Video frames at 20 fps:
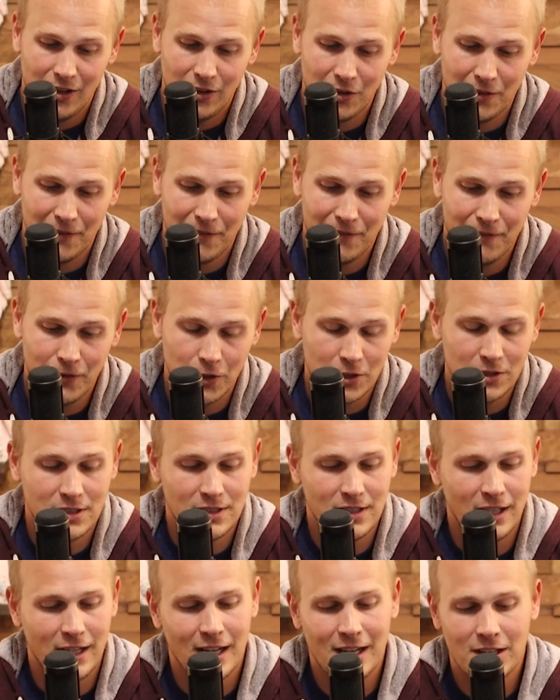the
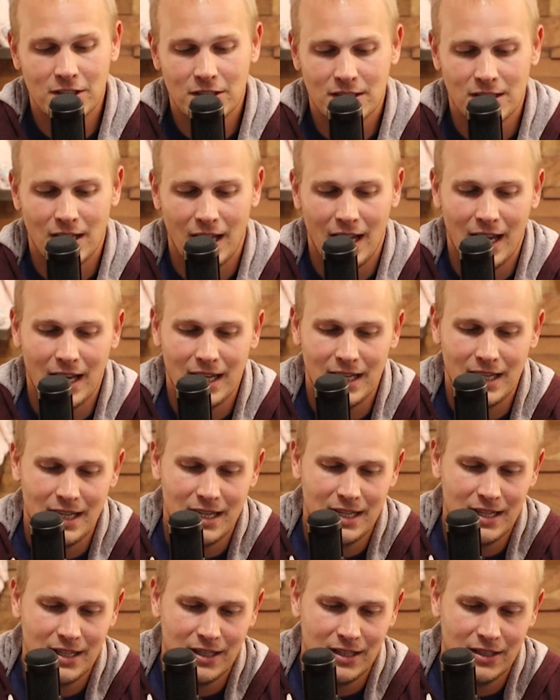first thing I'll say
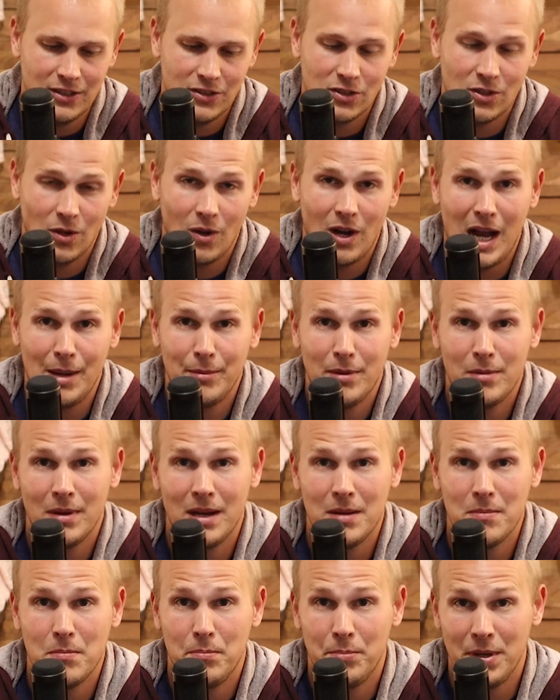is, so I'm in
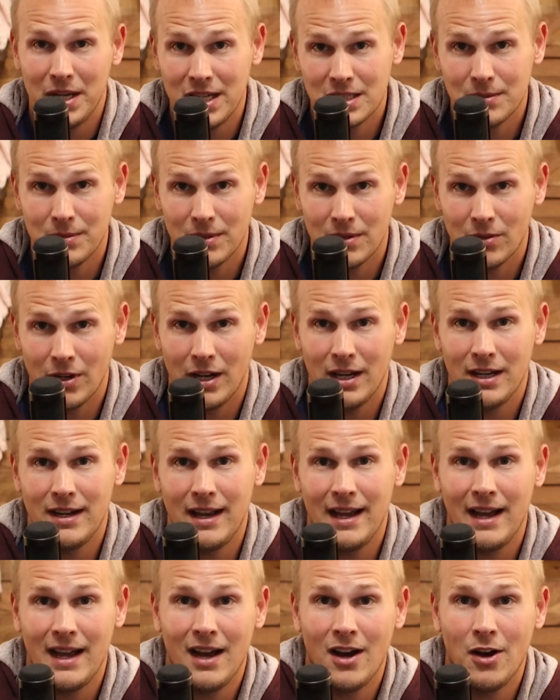my basement right
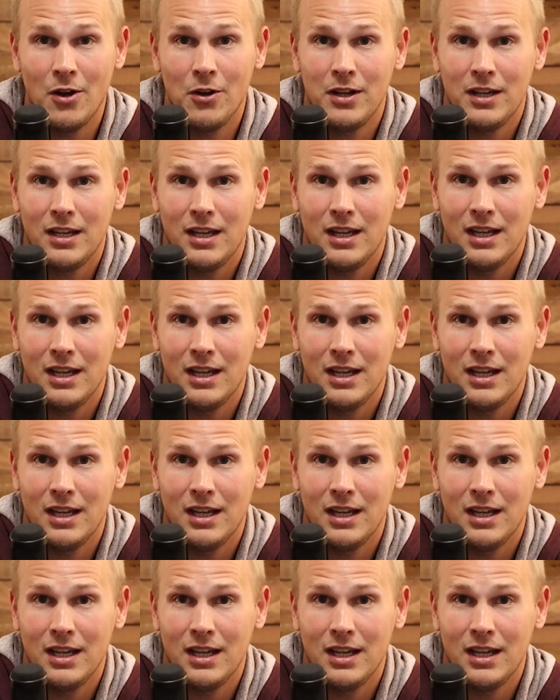now.